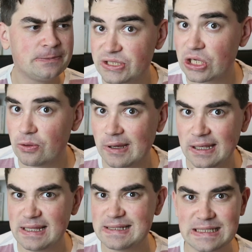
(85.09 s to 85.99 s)
So
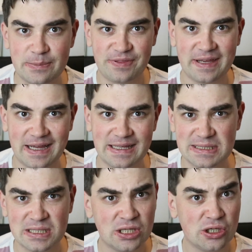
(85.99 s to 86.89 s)
at least some of that
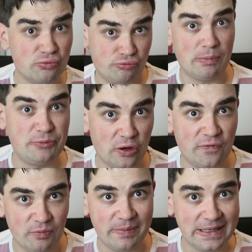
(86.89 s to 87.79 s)
has rubbed
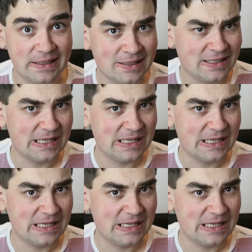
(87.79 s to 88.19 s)
off on me,